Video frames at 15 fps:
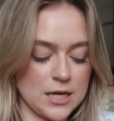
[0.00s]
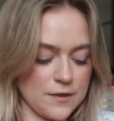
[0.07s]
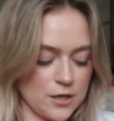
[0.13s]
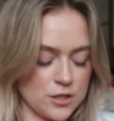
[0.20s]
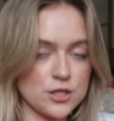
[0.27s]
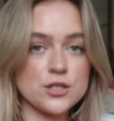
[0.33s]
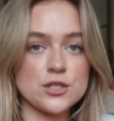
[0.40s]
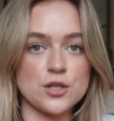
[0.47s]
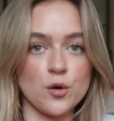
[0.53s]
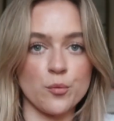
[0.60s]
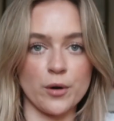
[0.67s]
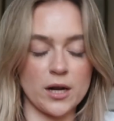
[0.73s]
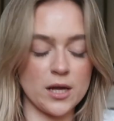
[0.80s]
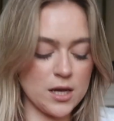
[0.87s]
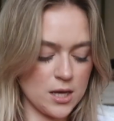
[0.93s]
and they're just so
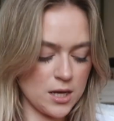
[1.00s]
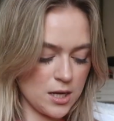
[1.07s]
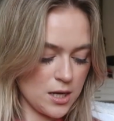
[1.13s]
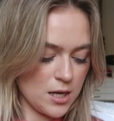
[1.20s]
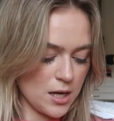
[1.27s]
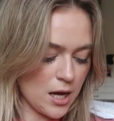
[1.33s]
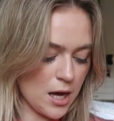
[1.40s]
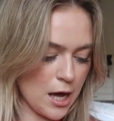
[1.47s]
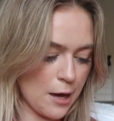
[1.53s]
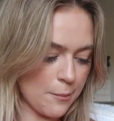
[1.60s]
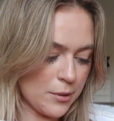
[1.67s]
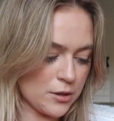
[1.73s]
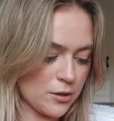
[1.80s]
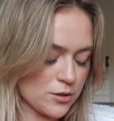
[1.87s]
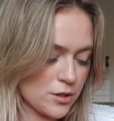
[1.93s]
pretty.
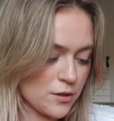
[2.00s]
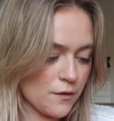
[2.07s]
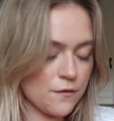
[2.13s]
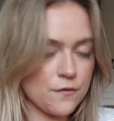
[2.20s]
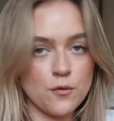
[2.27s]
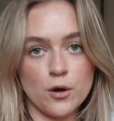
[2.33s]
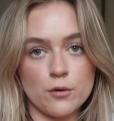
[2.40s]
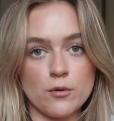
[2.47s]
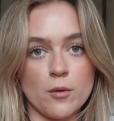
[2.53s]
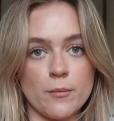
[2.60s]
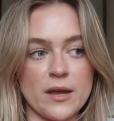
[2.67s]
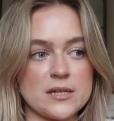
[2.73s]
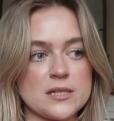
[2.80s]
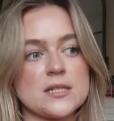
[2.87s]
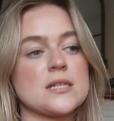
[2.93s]
But those are the 4
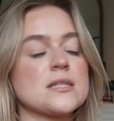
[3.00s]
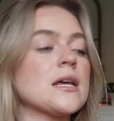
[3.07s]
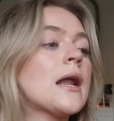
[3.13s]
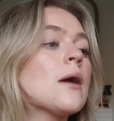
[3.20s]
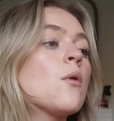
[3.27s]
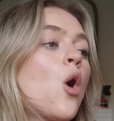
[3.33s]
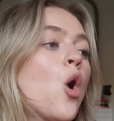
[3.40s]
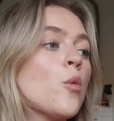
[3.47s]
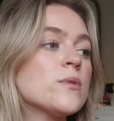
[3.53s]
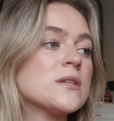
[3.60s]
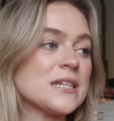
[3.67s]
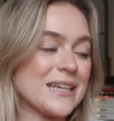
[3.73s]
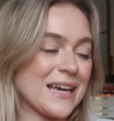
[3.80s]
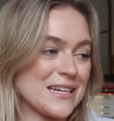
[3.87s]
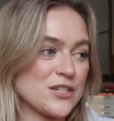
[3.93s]
romantasies that I hope
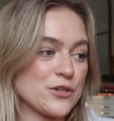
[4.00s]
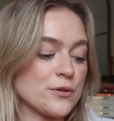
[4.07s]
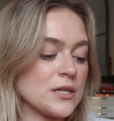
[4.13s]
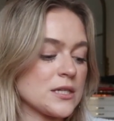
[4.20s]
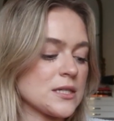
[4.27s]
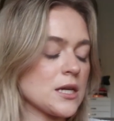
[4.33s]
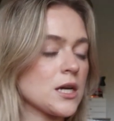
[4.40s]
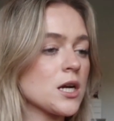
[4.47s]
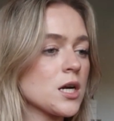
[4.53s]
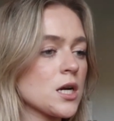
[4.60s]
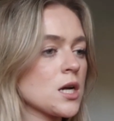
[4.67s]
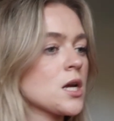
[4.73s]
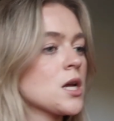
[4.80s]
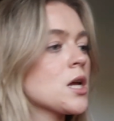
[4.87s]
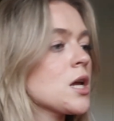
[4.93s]
to get to this year.
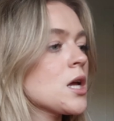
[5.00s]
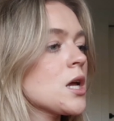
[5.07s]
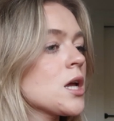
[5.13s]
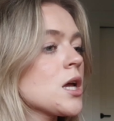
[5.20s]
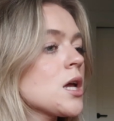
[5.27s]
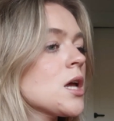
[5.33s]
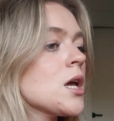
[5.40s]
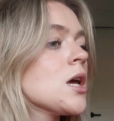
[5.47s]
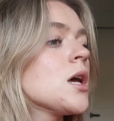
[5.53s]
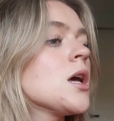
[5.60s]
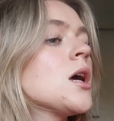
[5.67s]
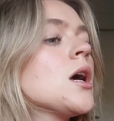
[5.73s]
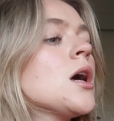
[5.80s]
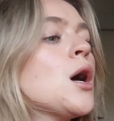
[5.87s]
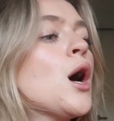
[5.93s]

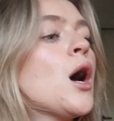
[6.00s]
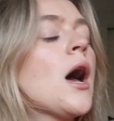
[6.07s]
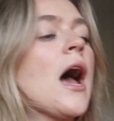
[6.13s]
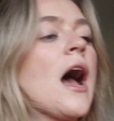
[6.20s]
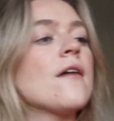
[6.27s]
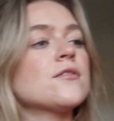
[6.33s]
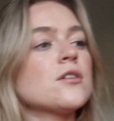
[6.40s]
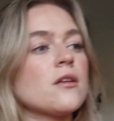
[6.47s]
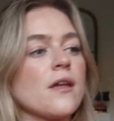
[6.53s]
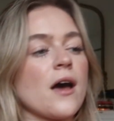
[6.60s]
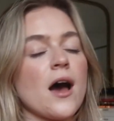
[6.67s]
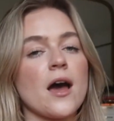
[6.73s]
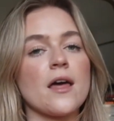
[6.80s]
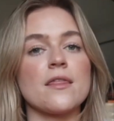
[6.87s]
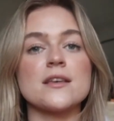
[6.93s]
After
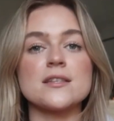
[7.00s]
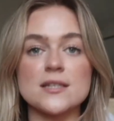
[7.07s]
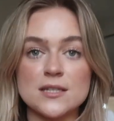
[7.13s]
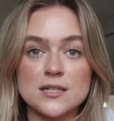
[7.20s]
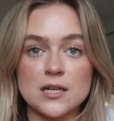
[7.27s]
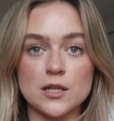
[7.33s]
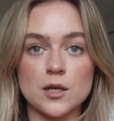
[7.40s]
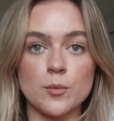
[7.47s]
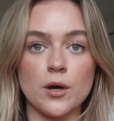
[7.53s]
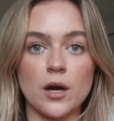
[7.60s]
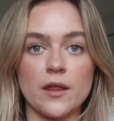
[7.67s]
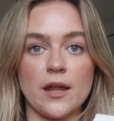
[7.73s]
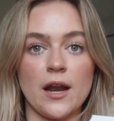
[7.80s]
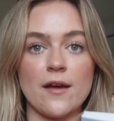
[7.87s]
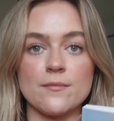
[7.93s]
that, this is another
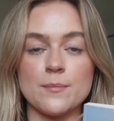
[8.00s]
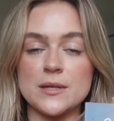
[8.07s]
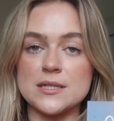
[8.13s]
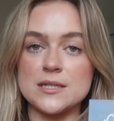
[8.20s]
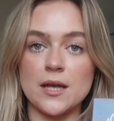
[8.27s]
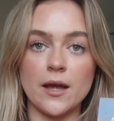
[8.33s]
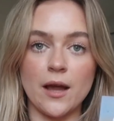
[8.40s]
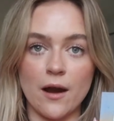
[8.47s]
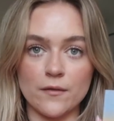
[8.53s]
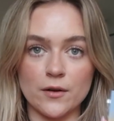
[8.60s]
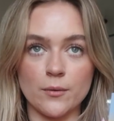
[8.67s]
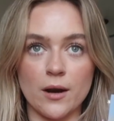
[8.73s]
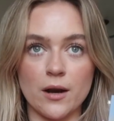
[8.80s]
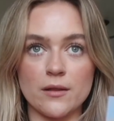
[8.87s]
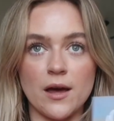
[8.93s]
book that I've been seeing
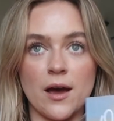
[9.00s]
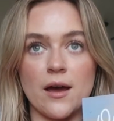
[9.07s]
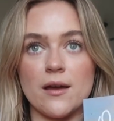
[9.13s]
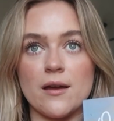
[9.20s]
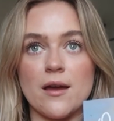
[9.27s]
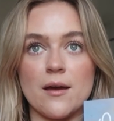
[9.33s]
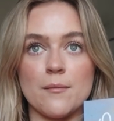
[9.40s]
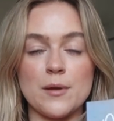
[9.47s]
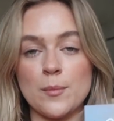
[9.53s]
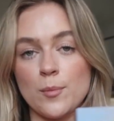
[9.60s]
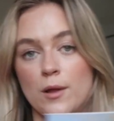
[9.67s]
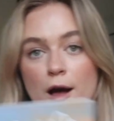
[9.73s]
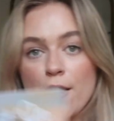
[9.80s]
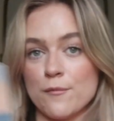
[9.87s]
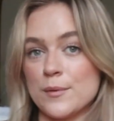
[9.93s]
everywhere that
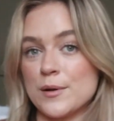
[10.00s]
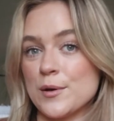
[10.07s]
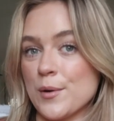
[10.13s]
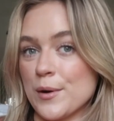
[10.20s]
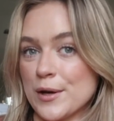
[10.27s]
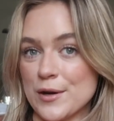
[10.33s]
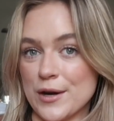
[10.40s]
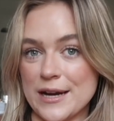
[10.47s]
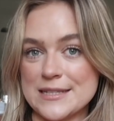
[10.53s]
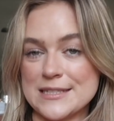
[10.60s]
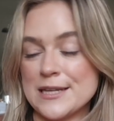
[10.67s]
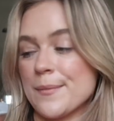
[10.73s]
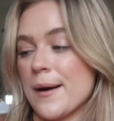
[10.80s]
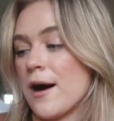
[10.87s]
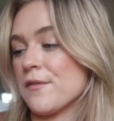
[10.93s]
people have been going
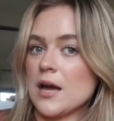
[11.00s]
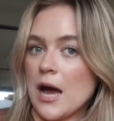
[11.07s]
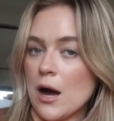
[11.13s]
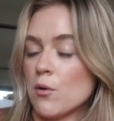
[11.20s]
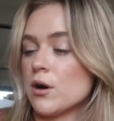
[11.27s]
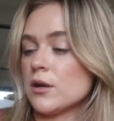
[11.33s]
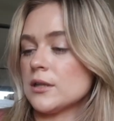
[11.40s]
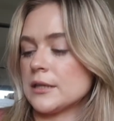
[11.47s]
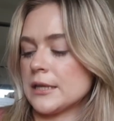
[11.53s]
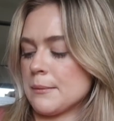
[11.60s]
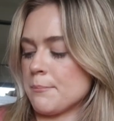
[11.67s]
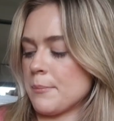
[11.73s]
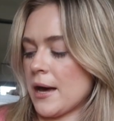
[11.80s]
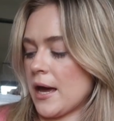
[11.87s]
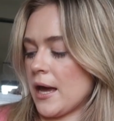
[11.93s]
crazy about. Out on a
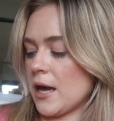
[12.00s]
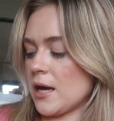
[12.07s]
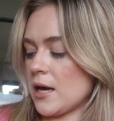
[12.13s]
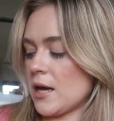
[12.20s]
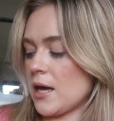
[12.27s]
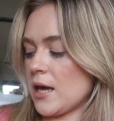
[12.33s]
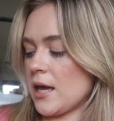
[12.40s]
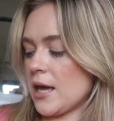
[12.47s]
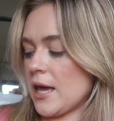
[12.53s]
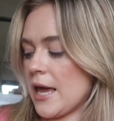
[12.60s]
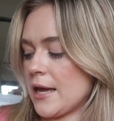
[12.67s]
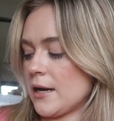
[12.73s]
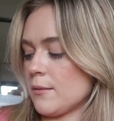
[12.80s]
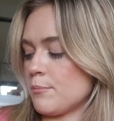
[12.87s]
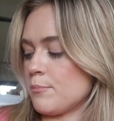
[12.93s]
Limb by
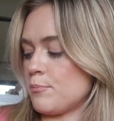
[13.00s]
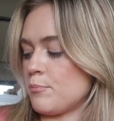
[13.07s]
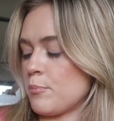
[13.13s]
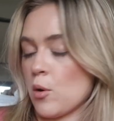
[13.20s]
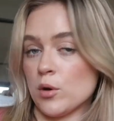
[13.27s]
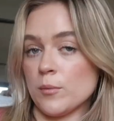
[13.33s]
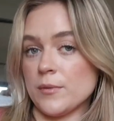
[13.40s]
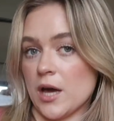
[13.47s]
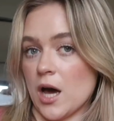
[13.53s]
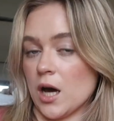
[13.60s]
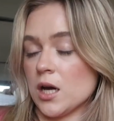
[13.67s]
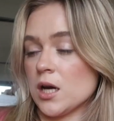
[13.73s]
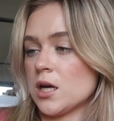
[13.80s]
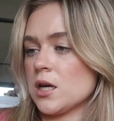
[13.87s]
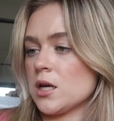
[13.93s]
Hannah Bonham
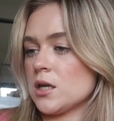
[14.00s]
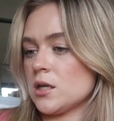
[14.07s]
Young.